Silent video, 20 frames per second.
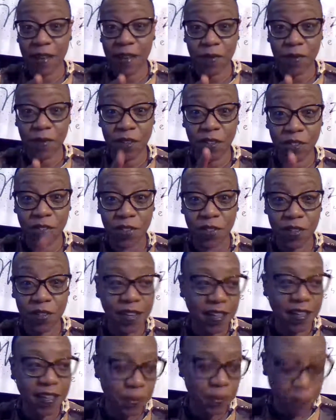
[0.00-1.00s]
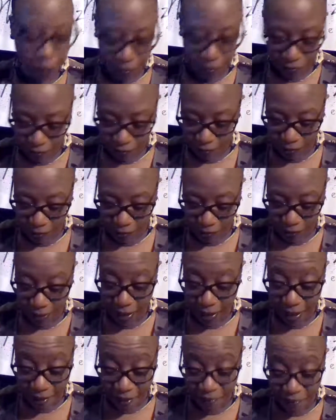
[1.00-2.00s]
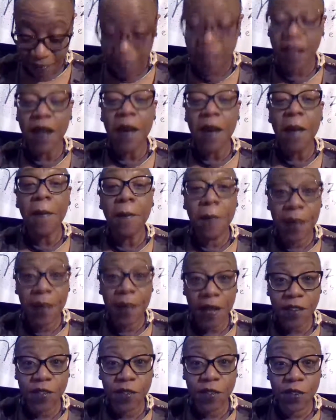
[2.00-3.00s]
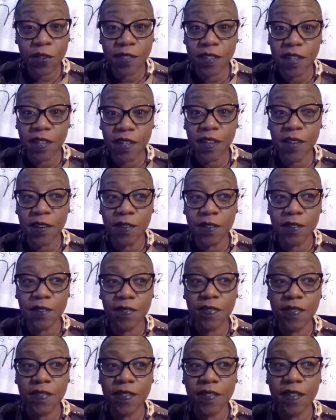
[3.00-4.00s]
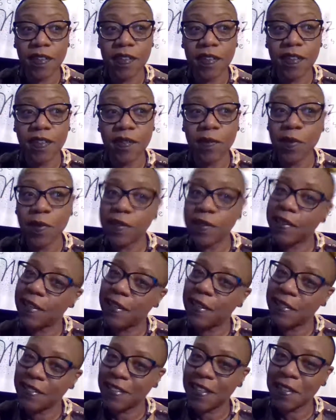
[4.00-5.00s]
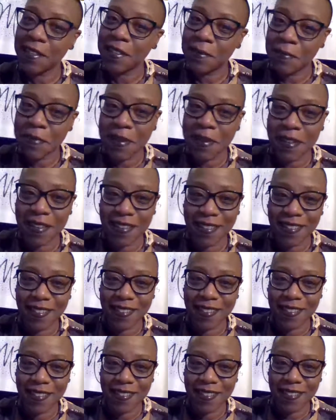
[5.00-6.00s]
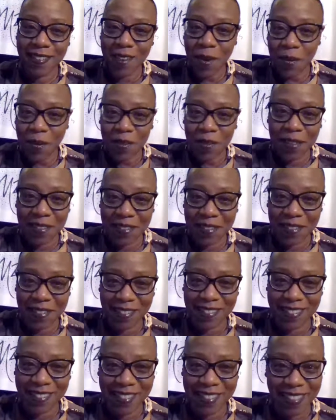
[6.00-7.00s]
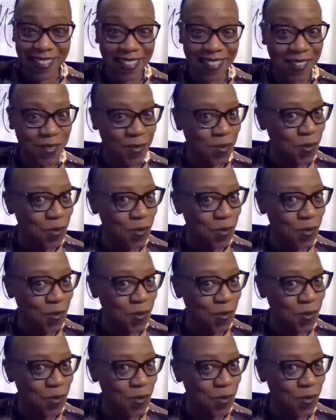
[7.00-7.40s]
I want to show you guys pictures, because I have pictures of the inside of my colon looks like.